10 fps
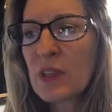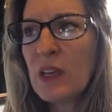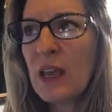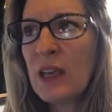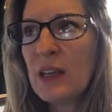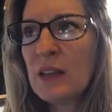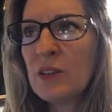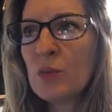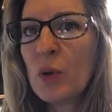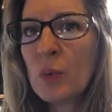And
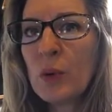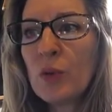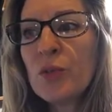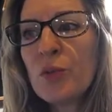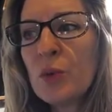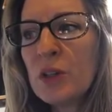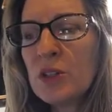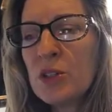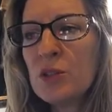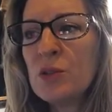what we also want to
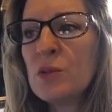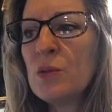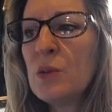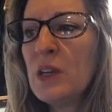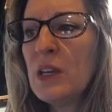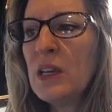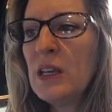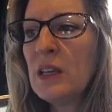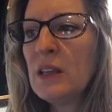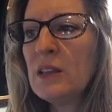do
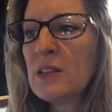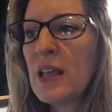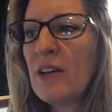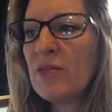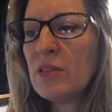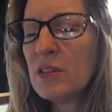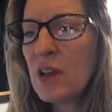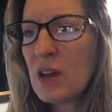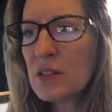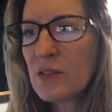is have
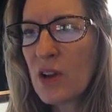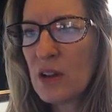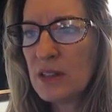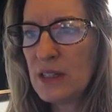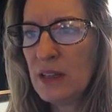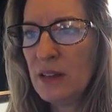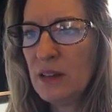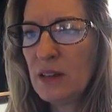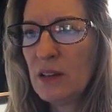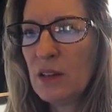lots of content,
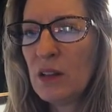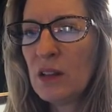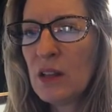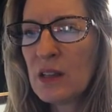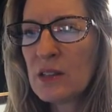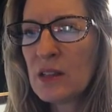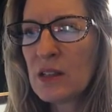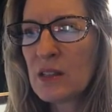lots and lots of